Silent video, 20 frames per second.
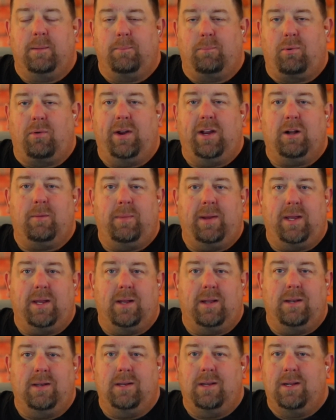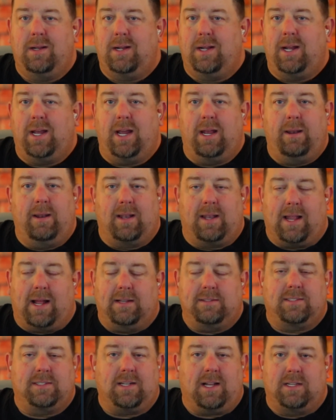bring them in, and
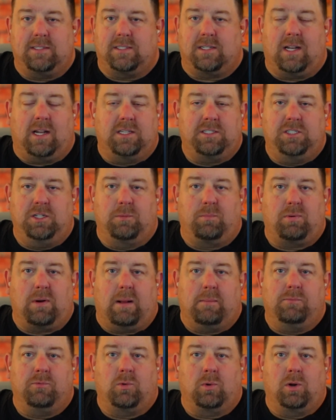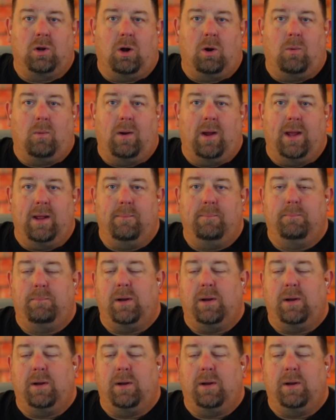lots and lots and lots of your problems will go away.